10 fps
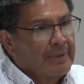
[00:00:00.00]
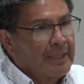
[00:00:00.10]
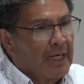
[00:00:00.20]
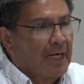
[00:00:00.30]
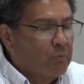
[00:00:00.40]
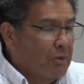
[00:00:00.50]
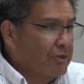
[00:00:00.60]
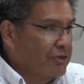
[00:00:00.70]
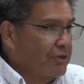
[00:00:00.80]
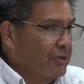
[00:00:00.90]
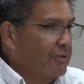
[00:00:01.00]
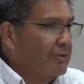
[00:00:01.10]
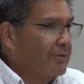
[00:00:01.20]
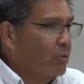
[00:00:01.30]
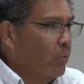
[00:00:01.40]
God wants to
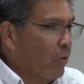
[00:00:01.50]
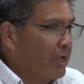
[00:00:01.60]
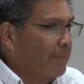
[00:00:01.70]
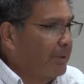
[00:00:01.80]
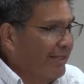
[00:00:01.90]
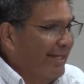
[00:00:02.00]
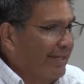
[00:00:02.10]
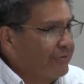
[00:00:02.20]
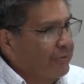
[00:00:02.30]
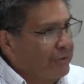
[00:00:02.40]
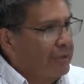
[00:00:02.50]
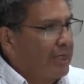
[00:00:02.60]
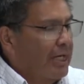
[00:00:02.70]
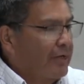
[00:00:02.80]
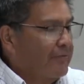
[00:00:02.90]
work a plan through your
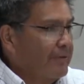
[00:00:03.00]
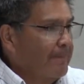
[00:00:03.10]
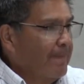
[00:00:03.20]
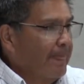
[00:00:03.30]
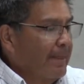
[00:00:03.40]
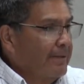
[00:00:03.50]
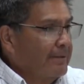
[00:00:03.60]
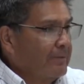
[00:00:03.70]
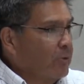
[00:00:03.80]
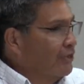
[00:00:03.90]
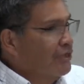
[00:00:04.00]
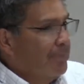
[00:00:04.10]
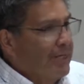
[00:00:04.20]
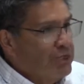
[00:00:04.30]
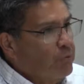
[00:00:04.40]
life. What's the
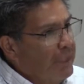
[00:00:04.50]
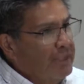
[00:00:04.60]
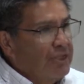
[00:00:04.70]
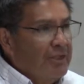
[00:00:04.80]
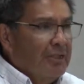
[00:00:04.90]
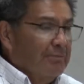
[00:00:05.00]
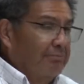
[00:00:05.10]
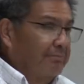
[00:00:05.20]
best way to do it?